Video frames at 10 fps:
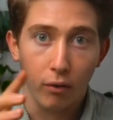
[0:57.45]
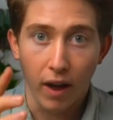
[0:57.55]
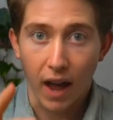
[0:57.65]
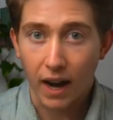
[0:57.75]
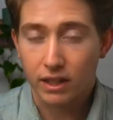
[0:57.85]

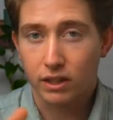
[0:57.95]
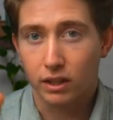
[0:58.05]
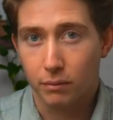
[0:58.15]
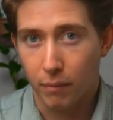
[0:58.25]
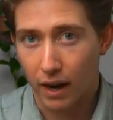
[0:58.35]
actually
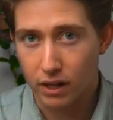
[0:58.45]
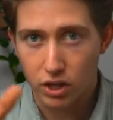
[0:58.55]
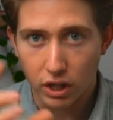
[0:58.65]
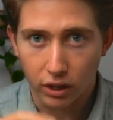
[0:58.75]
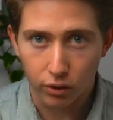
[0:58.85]

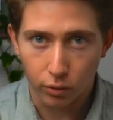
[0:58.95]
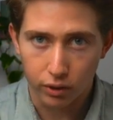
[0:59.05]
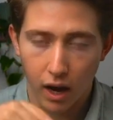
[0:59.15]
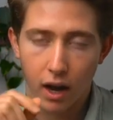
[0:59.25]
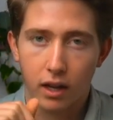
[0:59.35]
managing your
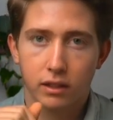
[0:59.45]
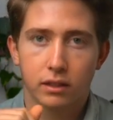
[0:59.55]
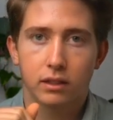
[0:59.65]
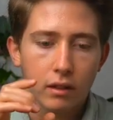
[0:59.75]
tasks.